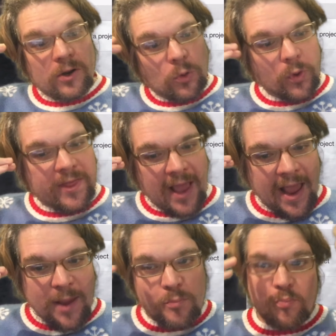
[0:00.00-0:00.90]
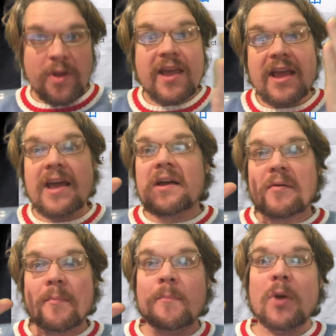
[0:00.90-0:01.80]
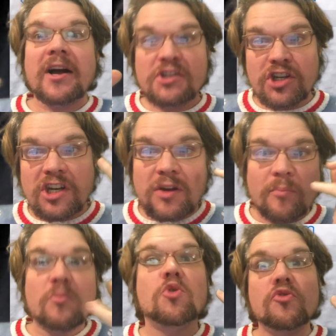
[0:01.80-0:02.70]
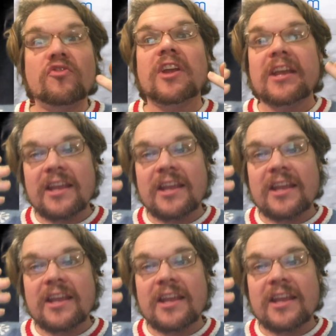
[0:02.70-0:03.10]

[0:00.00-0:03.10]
with a big budget movie,